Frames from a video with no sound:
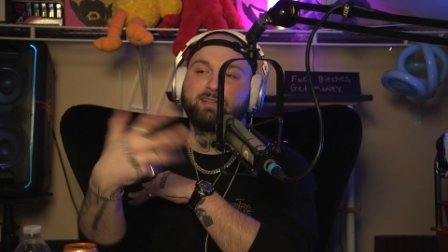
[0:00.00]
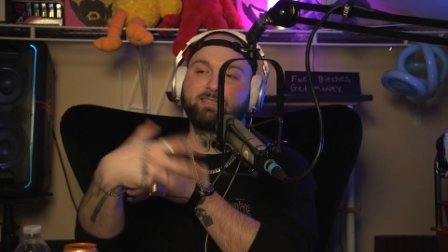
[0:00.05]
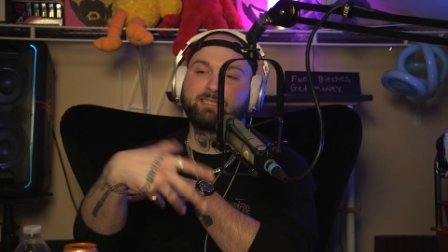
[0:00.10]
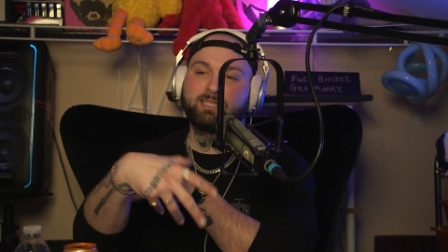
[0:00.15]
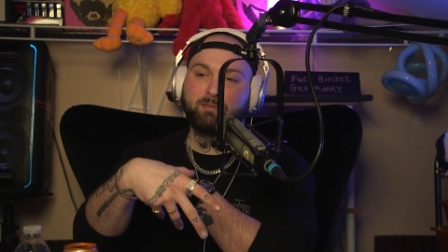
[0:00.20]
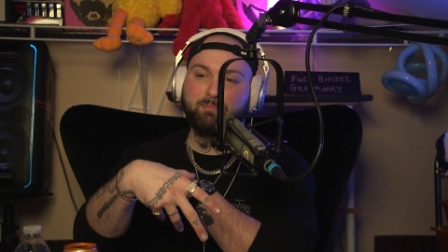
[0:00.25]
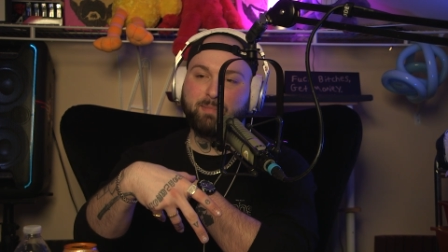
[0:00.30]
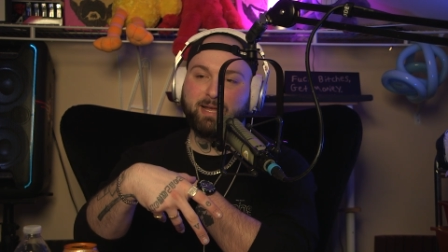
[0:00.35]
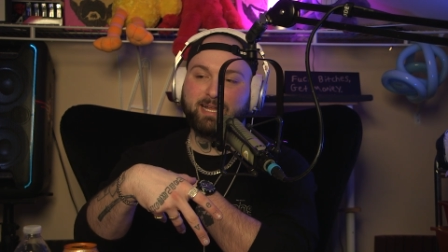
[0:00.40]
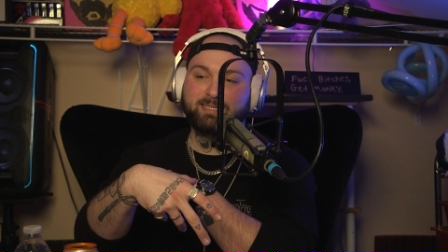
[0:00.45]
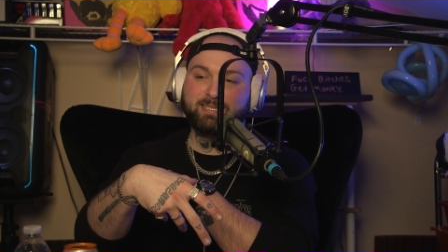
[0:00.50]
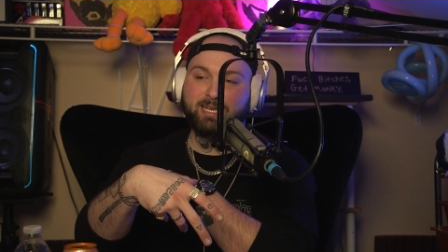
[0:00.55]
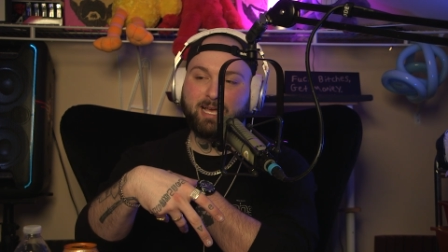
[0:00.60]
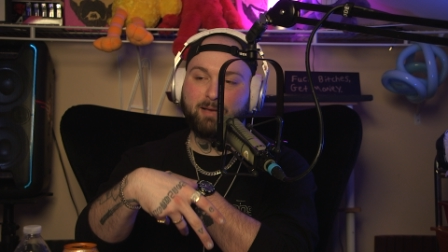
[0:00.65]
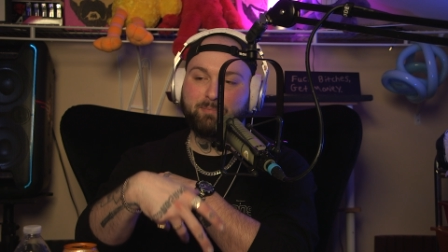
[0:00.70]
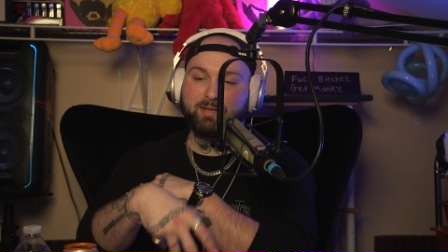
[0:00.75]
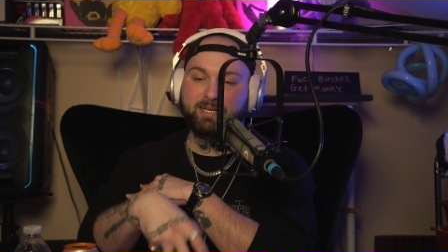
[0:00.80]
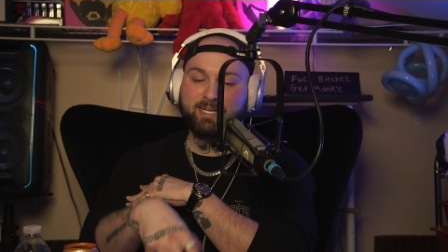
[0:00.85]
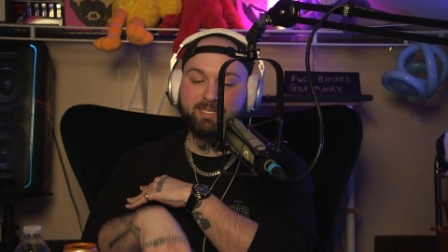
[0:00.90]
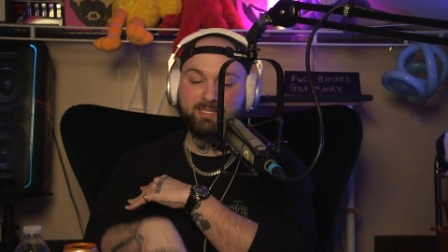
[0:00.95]
the main
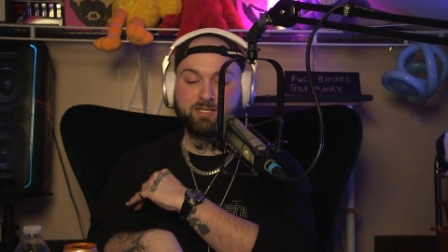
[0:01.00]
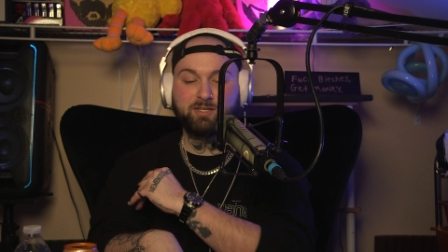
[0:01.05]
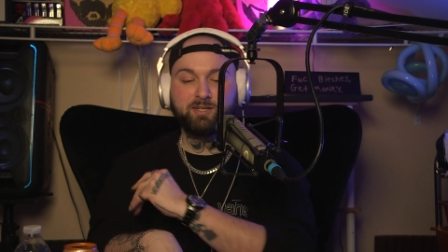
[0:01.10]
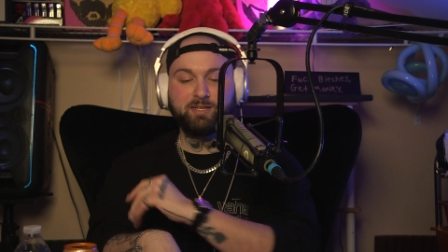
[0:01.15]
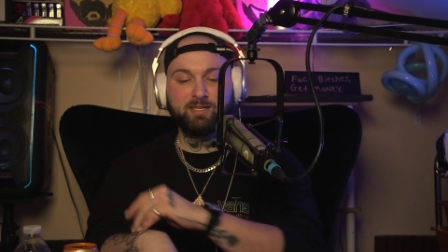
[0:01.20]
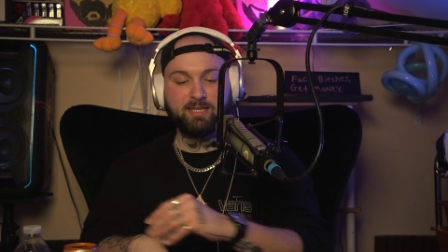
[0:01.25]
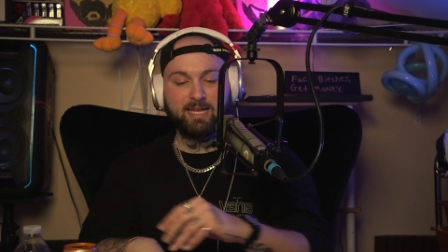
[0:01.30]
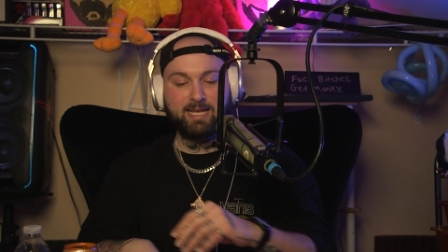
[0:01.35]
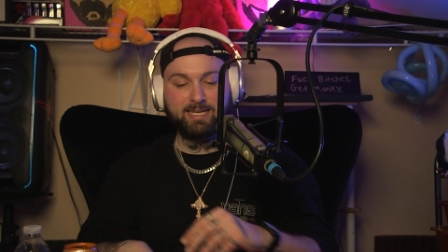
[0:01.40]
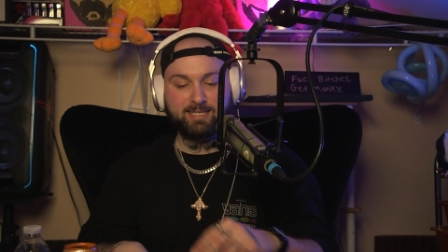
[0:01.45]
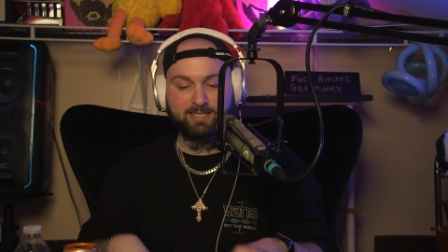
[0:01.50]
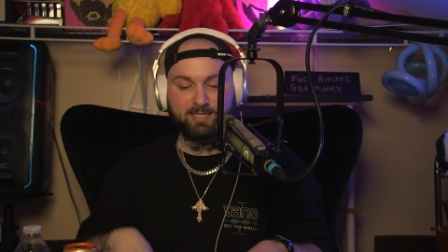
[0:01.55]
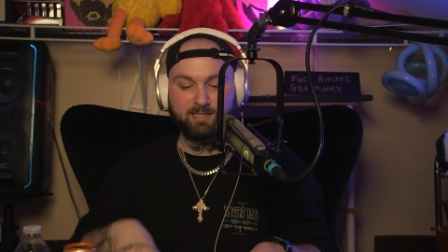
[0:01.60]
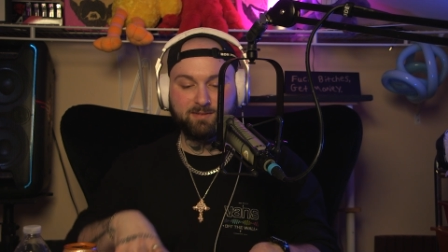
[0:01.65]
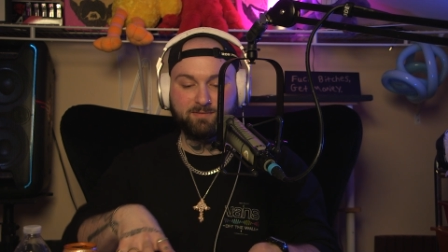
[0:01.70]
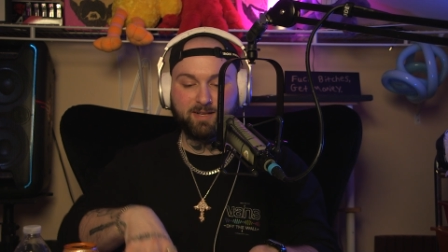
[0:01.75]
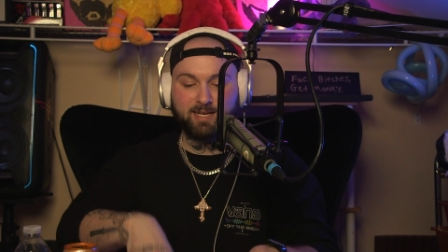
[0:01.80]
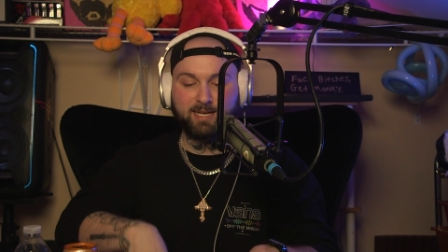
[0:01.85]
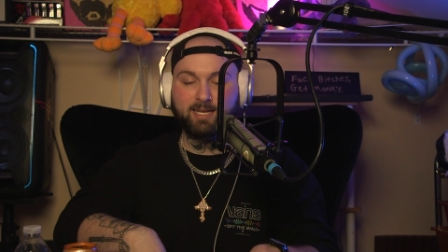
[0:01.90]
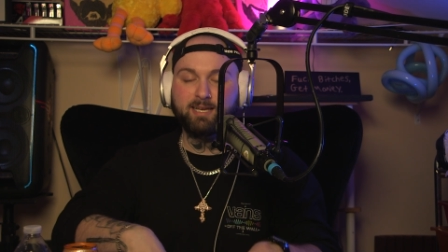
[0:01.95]
topic, it's a good lesson
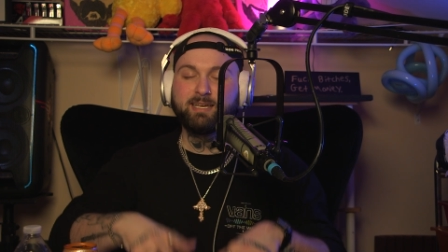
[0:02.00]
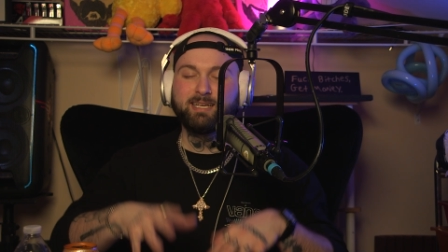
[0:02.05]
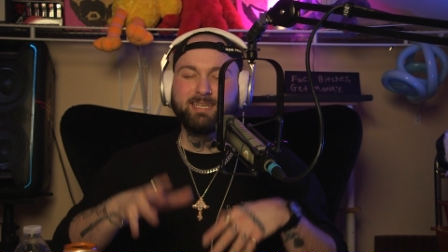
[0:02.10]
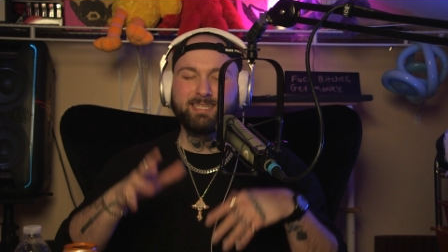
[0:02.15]
of like